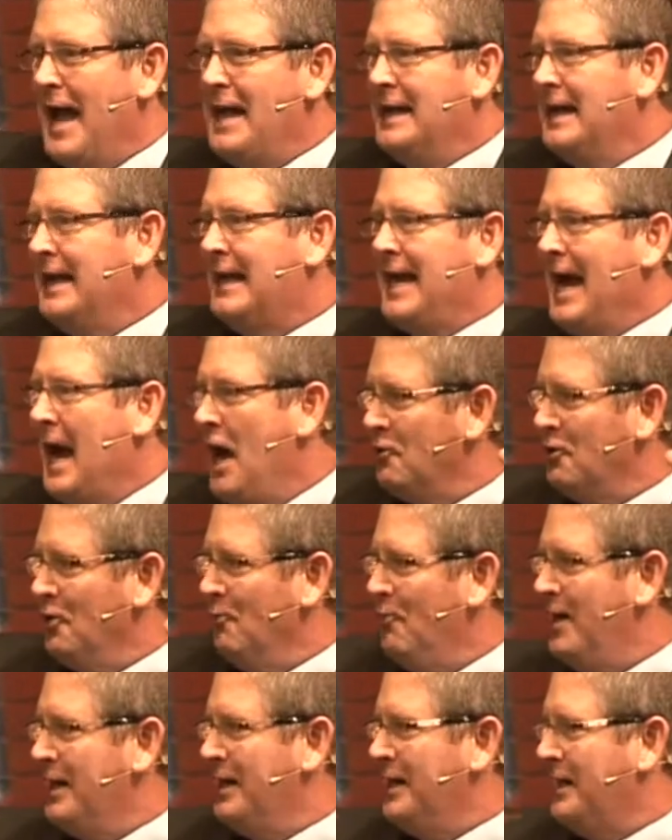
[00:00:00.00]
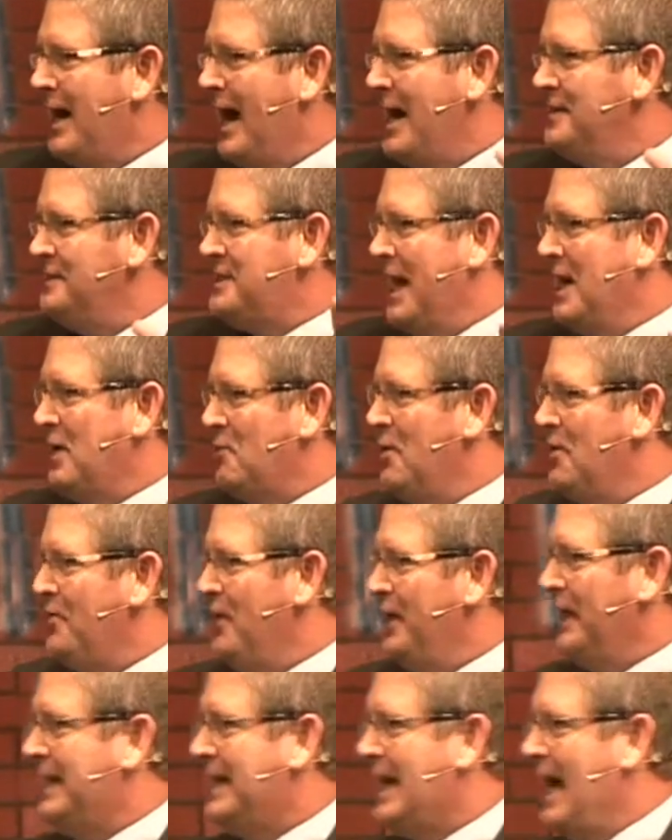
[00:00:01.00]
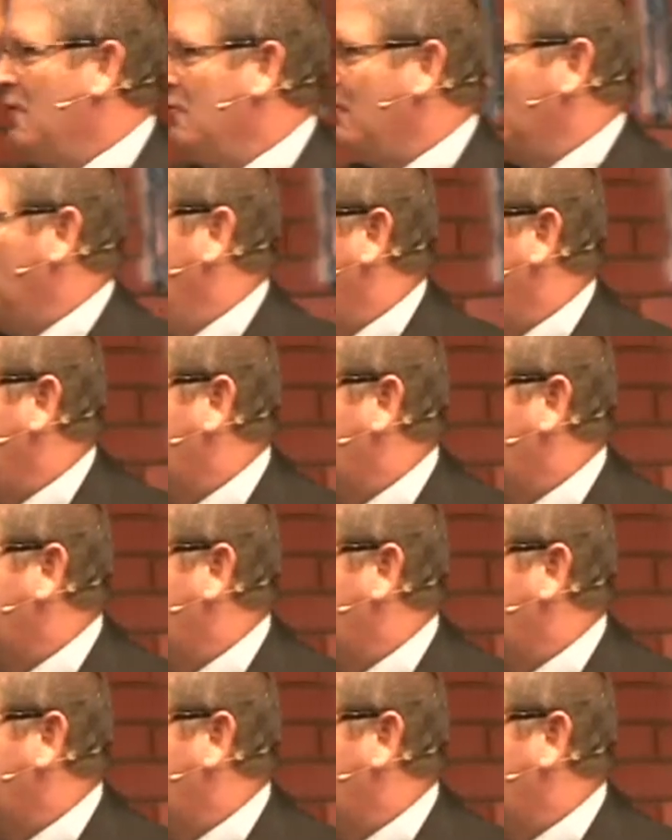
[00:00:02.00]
in contact with on a